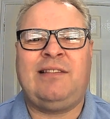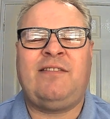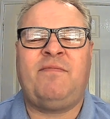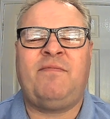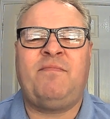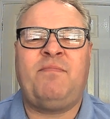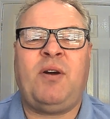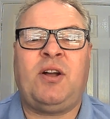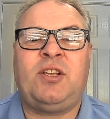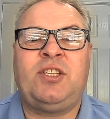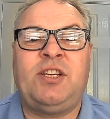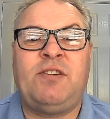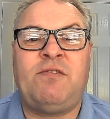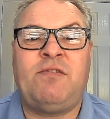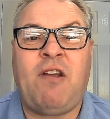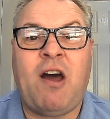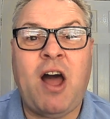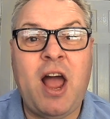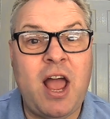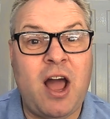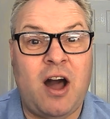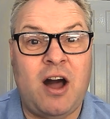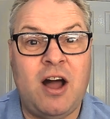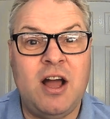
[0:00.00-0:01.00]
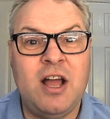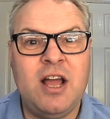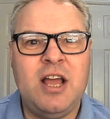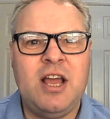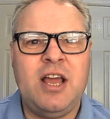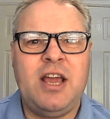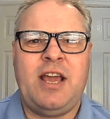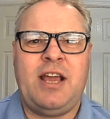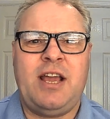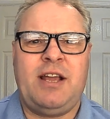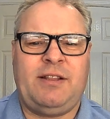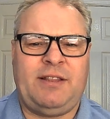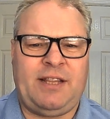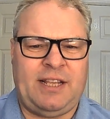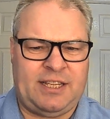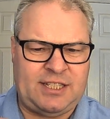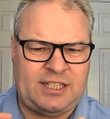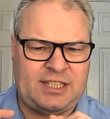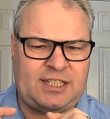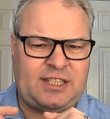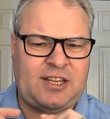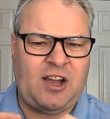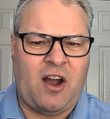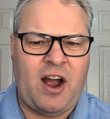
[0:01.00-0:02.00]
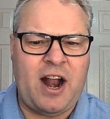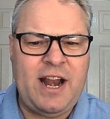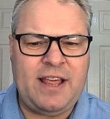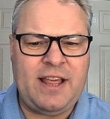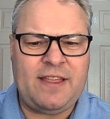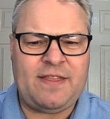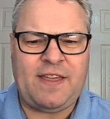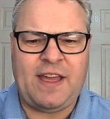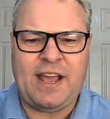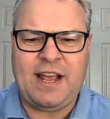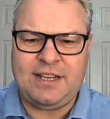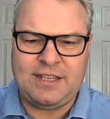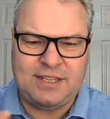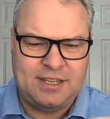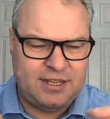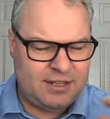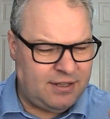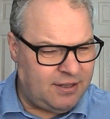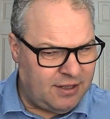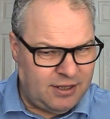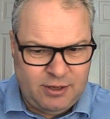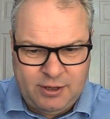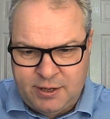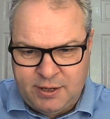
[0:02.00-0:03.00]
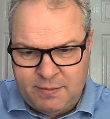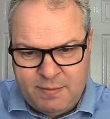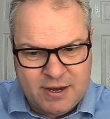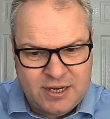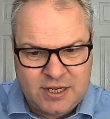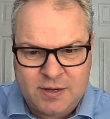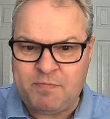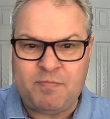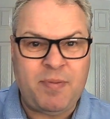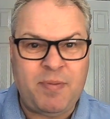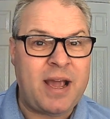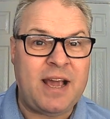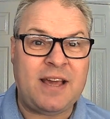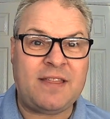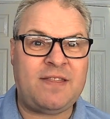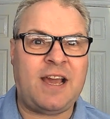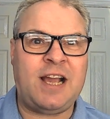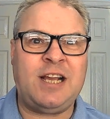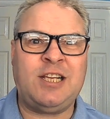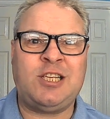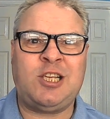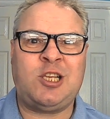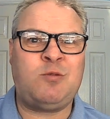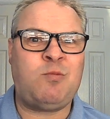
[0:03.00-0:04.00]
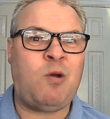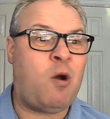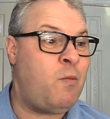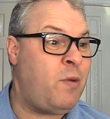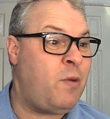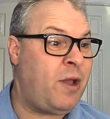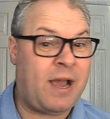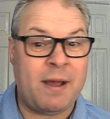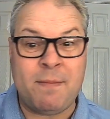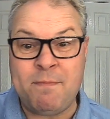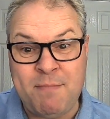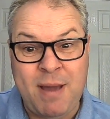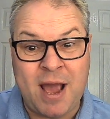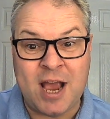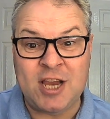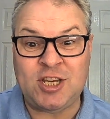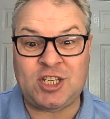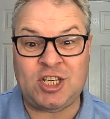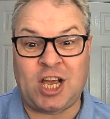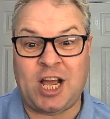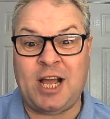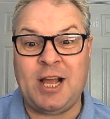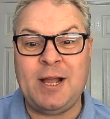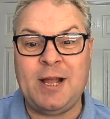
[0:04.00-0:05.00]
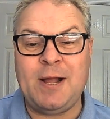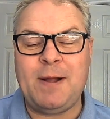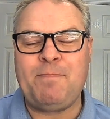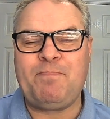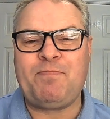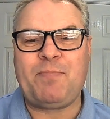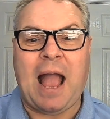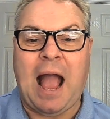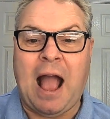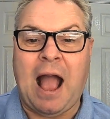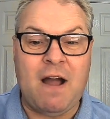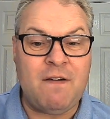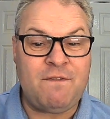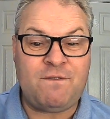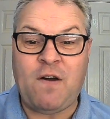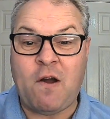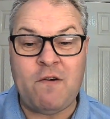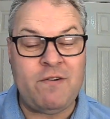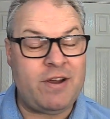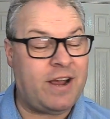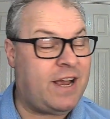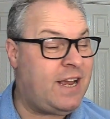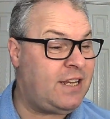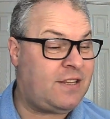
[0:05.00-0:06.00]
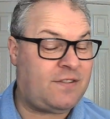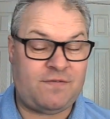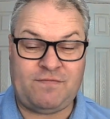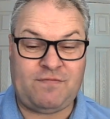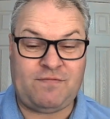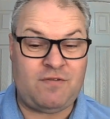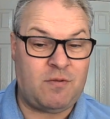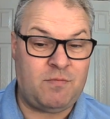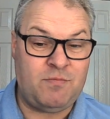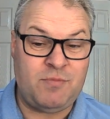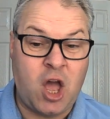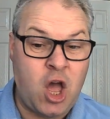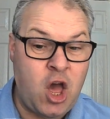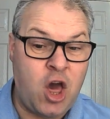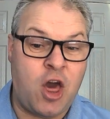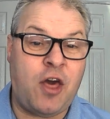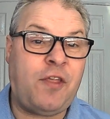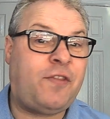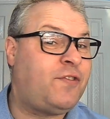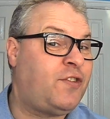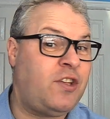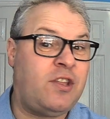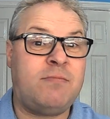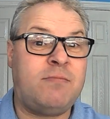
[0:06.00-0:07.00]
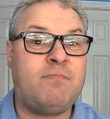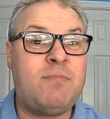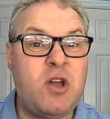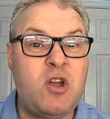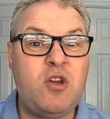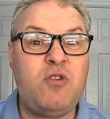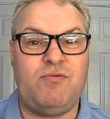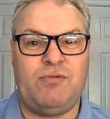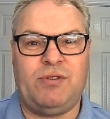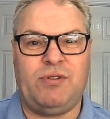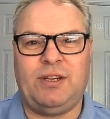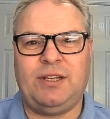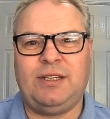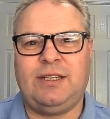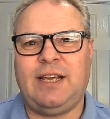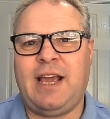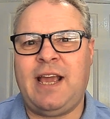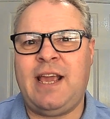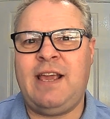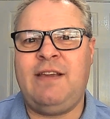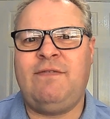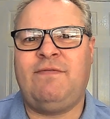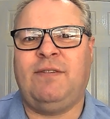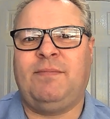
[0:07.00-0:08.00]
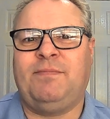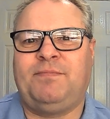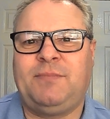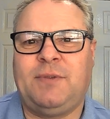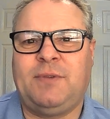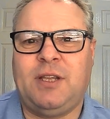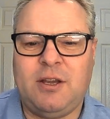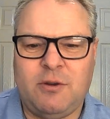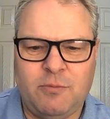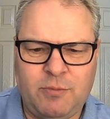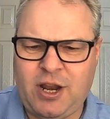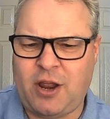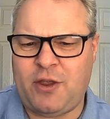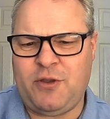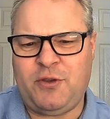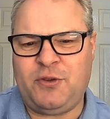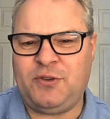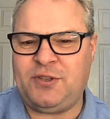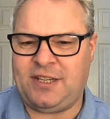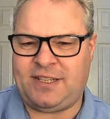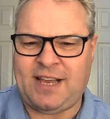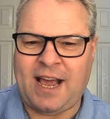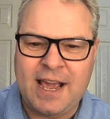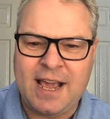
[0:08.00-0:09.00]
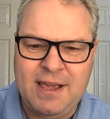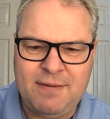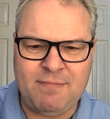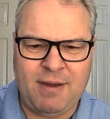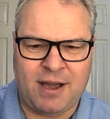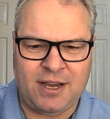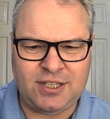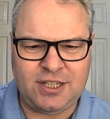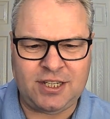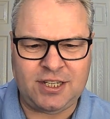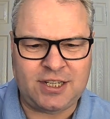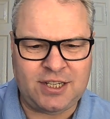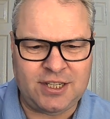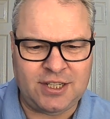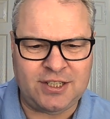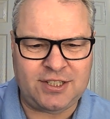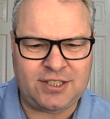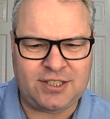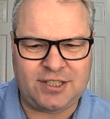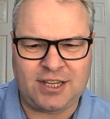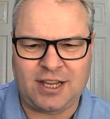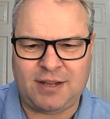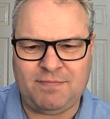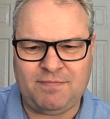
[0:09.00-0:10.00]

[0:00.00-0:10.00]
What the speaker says: parts of your eye are. These tiny things, and you can measure big things as well. We can measure how far it is from Earth to the moon. Even we don't use a tape measure because